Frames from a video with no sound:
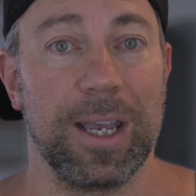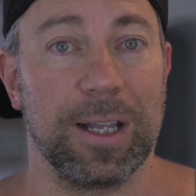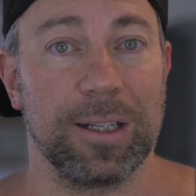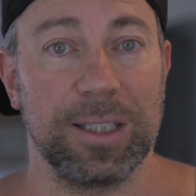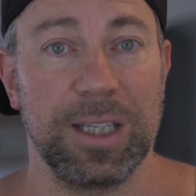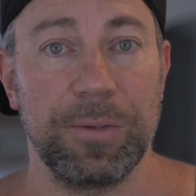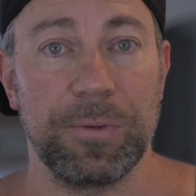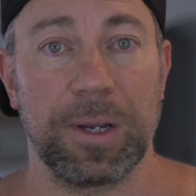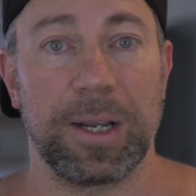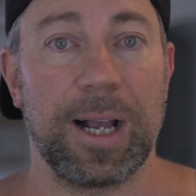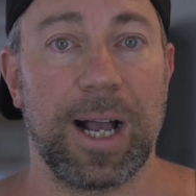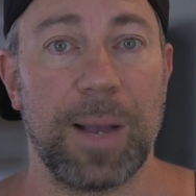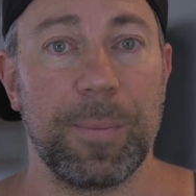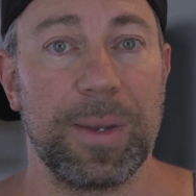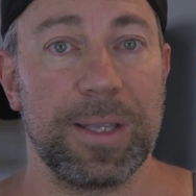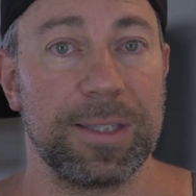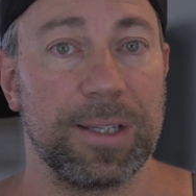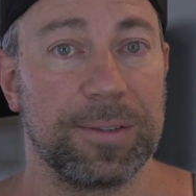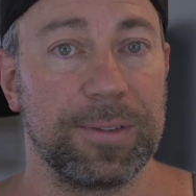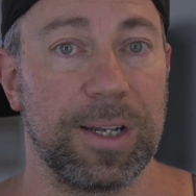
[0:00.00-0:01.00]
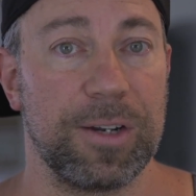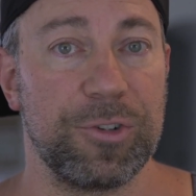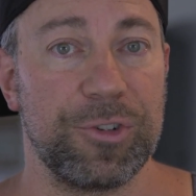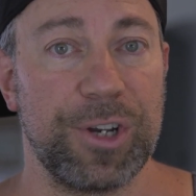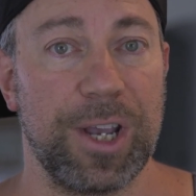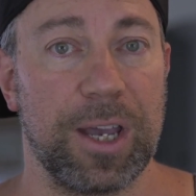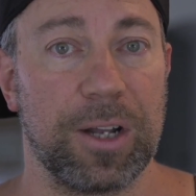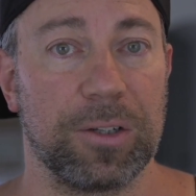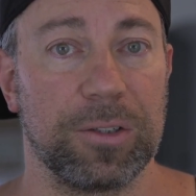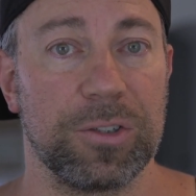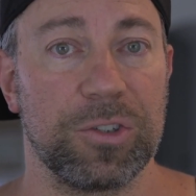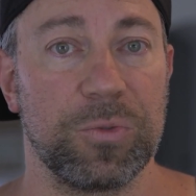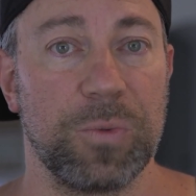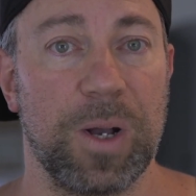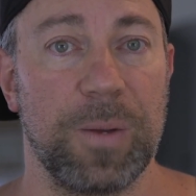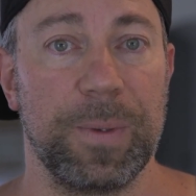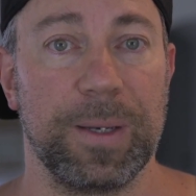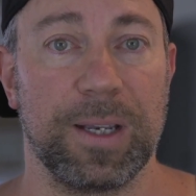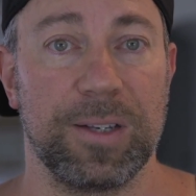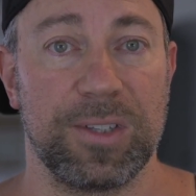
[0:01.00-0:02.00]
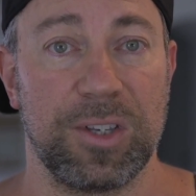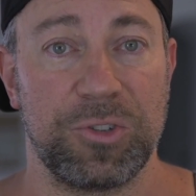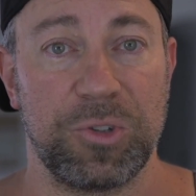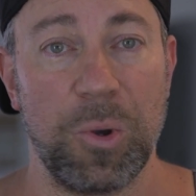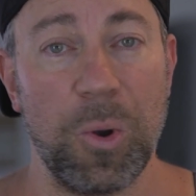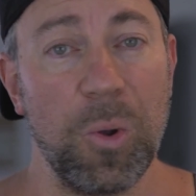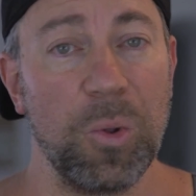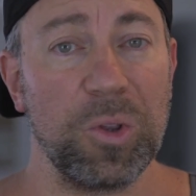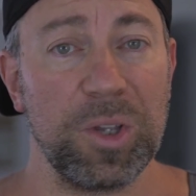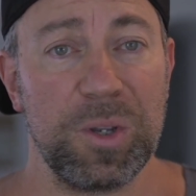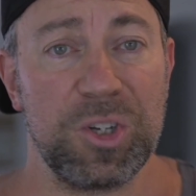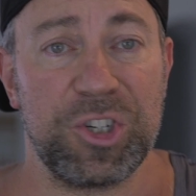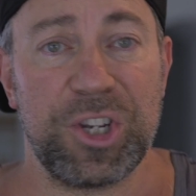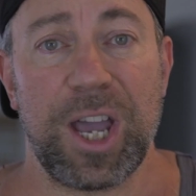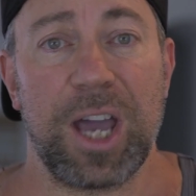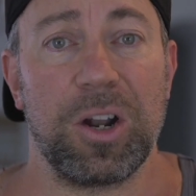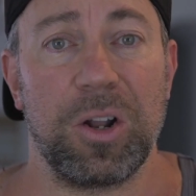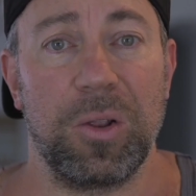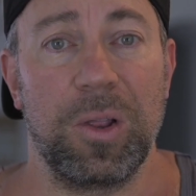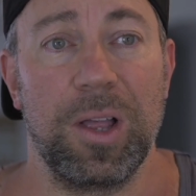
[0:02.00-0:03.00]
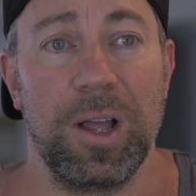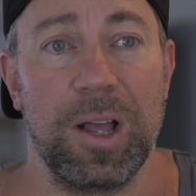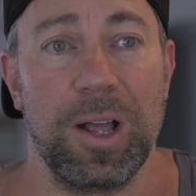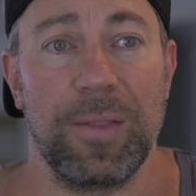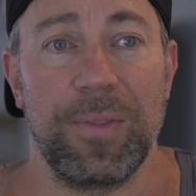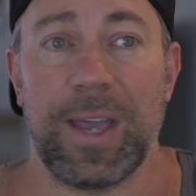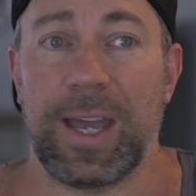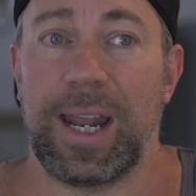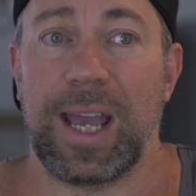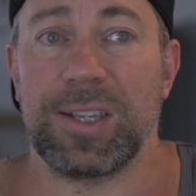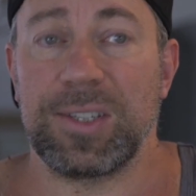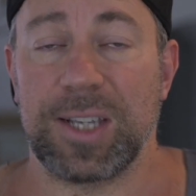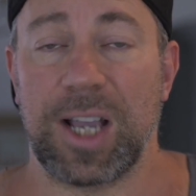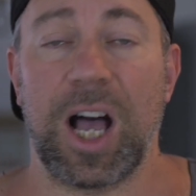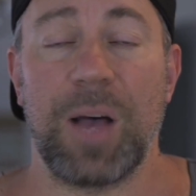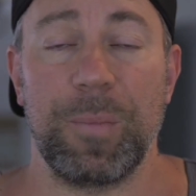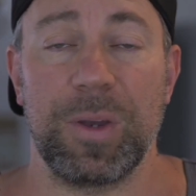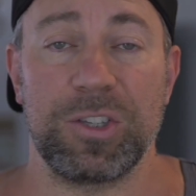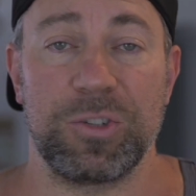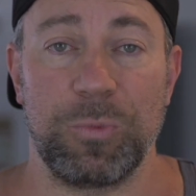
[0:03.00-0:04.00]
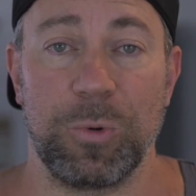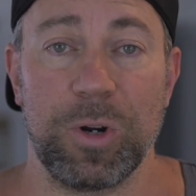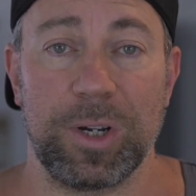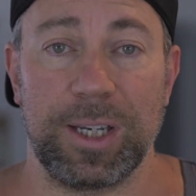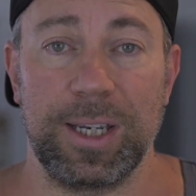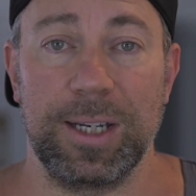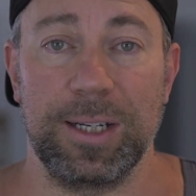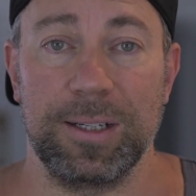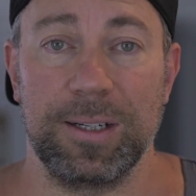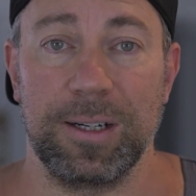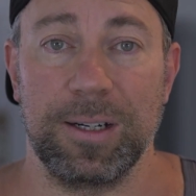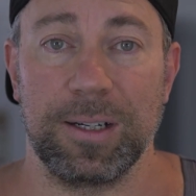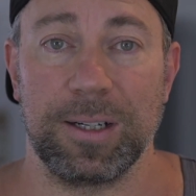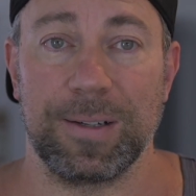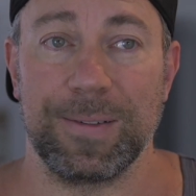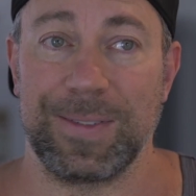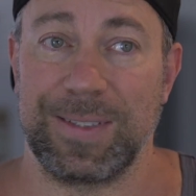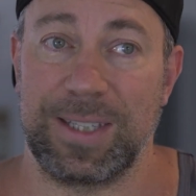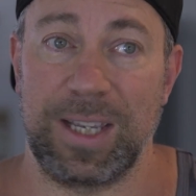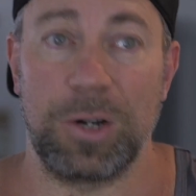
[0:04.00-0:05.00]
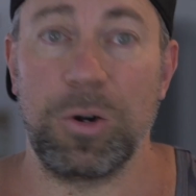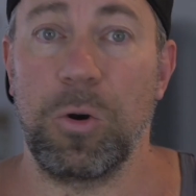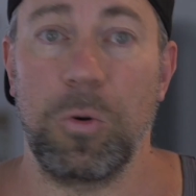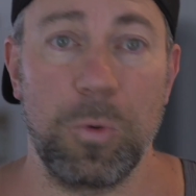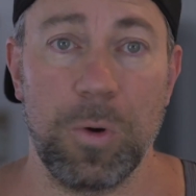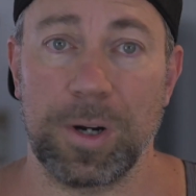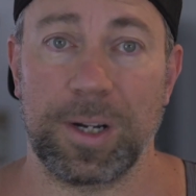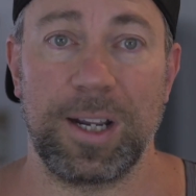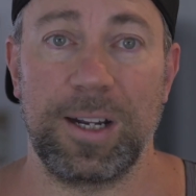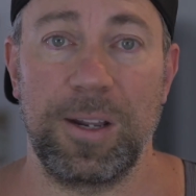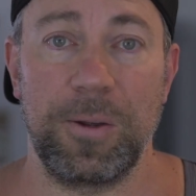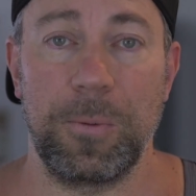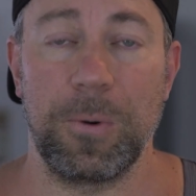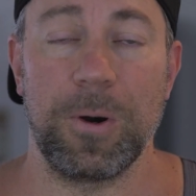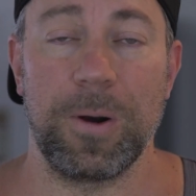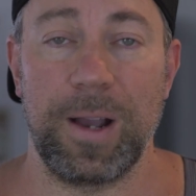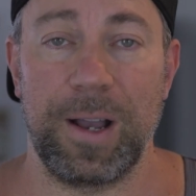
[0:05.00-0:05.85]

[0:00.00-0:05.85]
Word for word: and leave a comment on that channel as well, because it's the only channel that has comments working, because they don't work anywhere